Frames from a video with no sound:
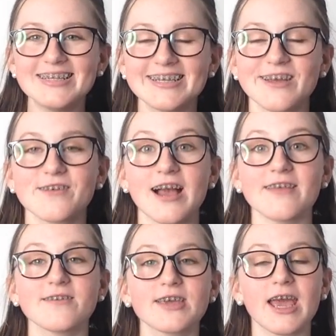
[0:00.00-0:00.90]
Because
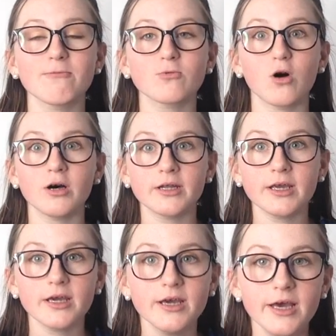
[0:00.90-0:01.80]
guys, the camera
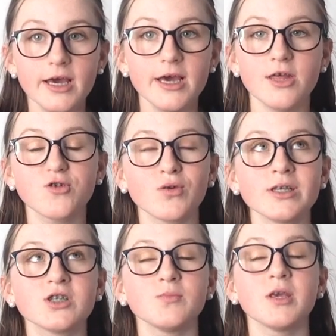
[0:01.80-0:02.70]
quality is
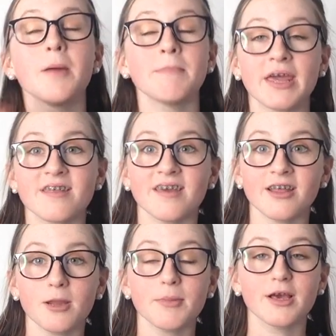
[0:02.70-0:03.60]
going to be
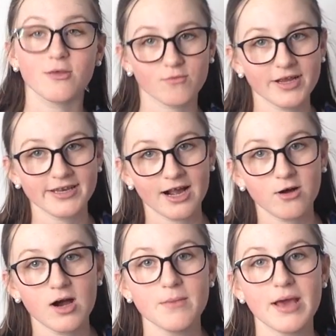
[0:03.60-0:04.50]
amazing because right
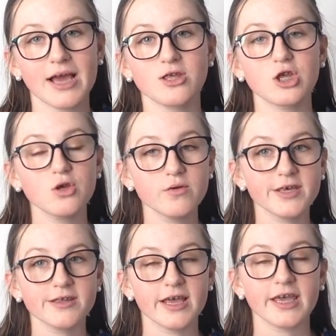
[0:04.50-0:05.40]
now I'm actually
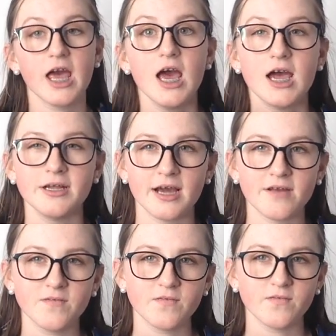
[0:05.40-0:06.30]
using like an